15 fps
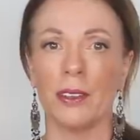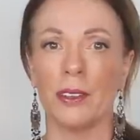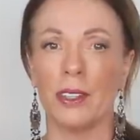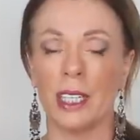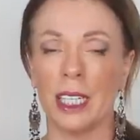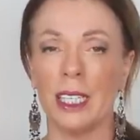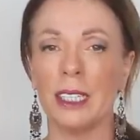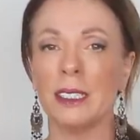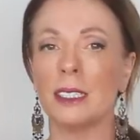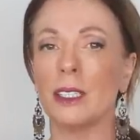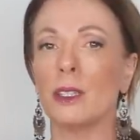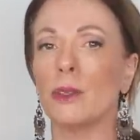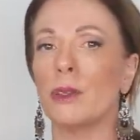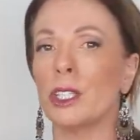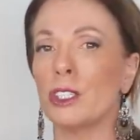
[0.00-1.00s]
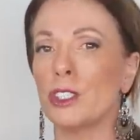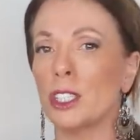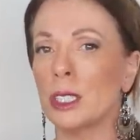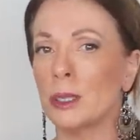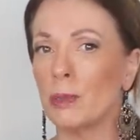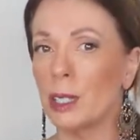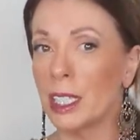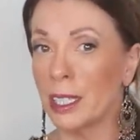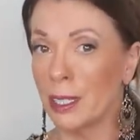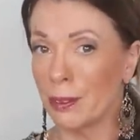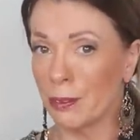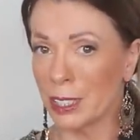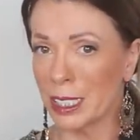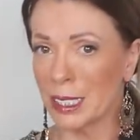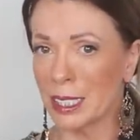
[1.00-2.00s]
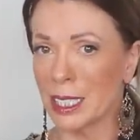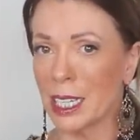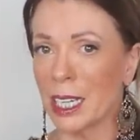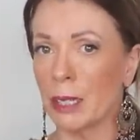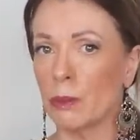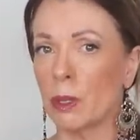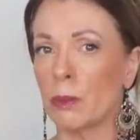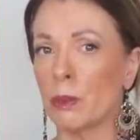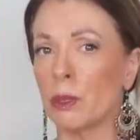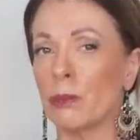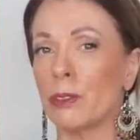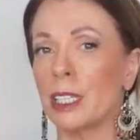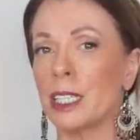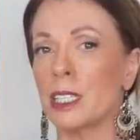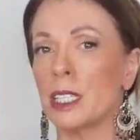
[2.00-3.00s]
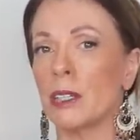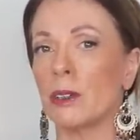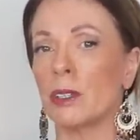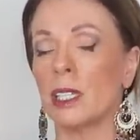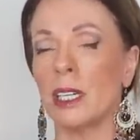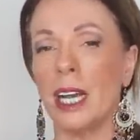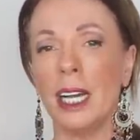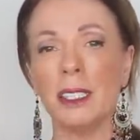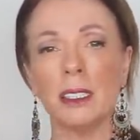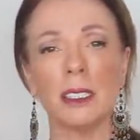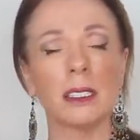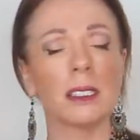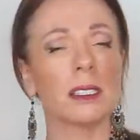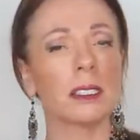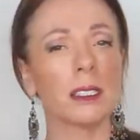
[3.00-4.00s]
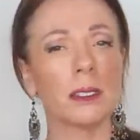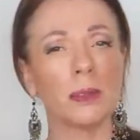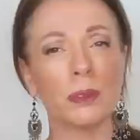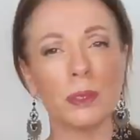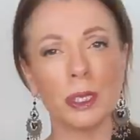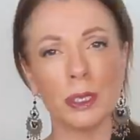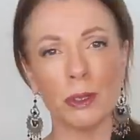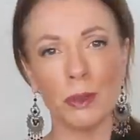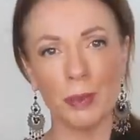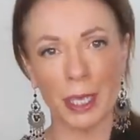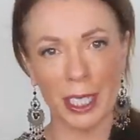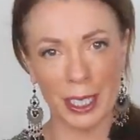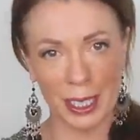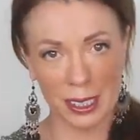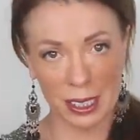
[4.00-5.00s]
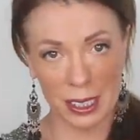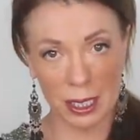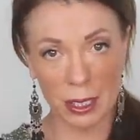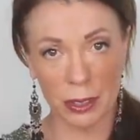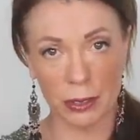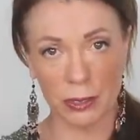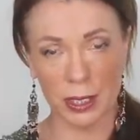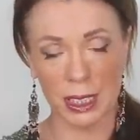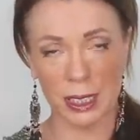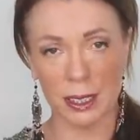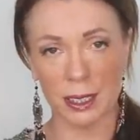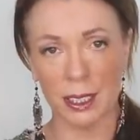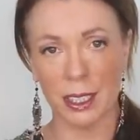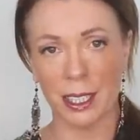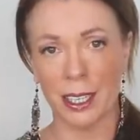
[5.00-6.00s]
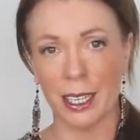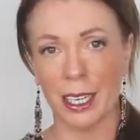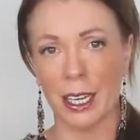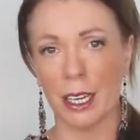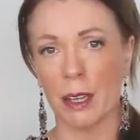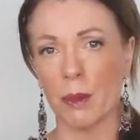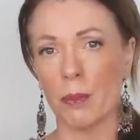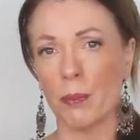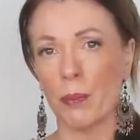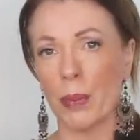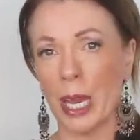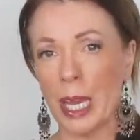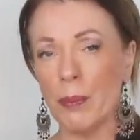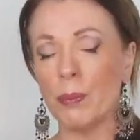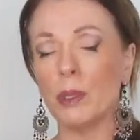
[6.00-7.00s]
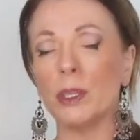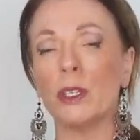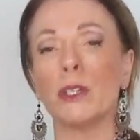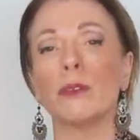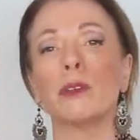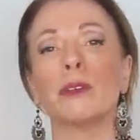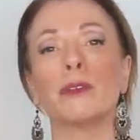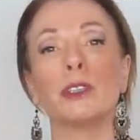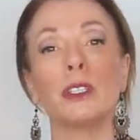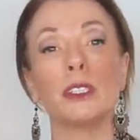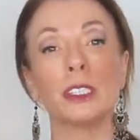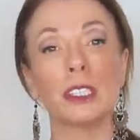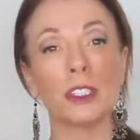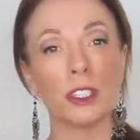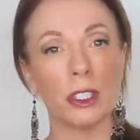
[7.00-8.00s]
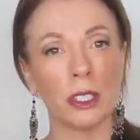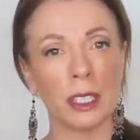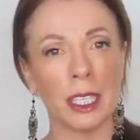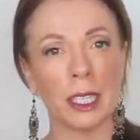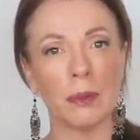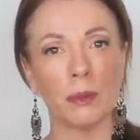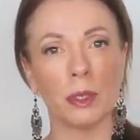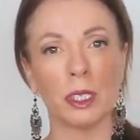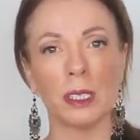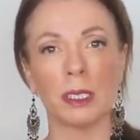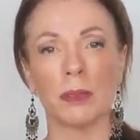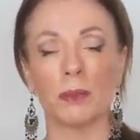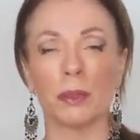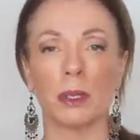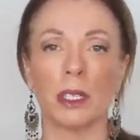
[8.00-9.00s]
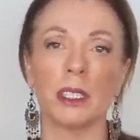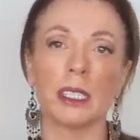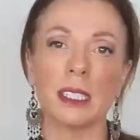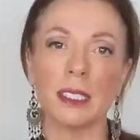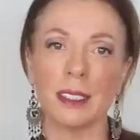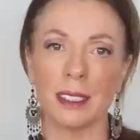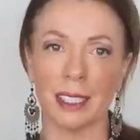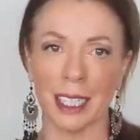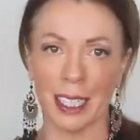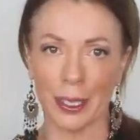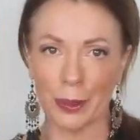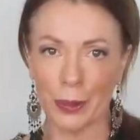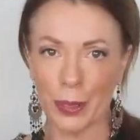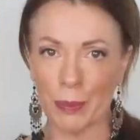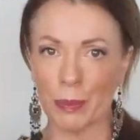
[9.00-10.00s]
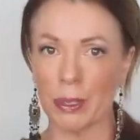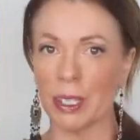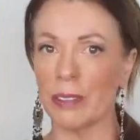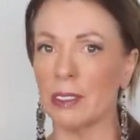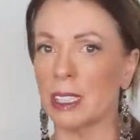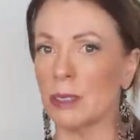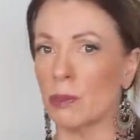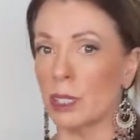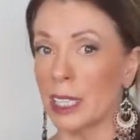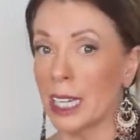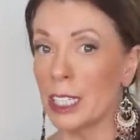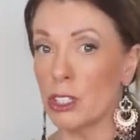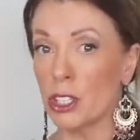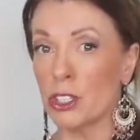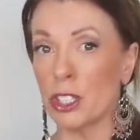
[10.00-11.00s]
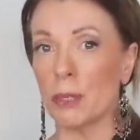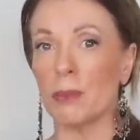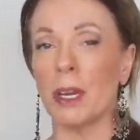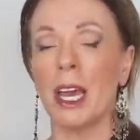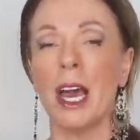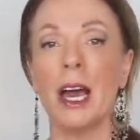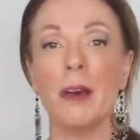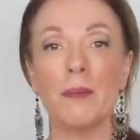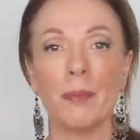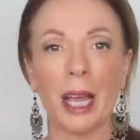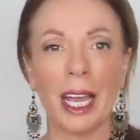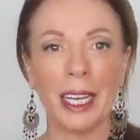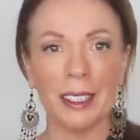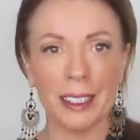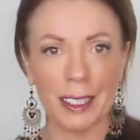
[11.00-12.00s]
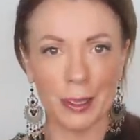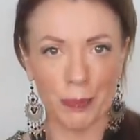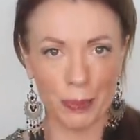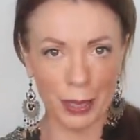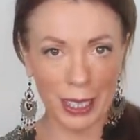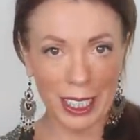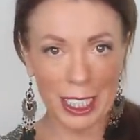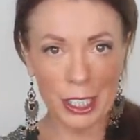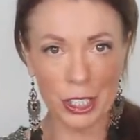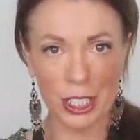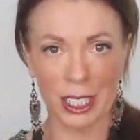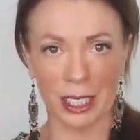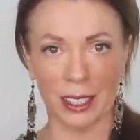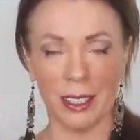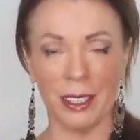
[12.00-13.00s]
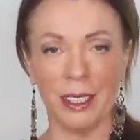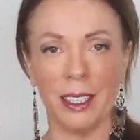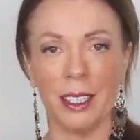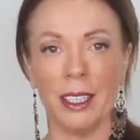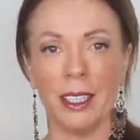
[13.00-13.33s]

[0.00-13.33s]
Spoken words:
These are questions we can investigate when reflecting on the narcissist and also about ourselves. People who refuse to turn inwards and process and heal their previous relationship paint a completion,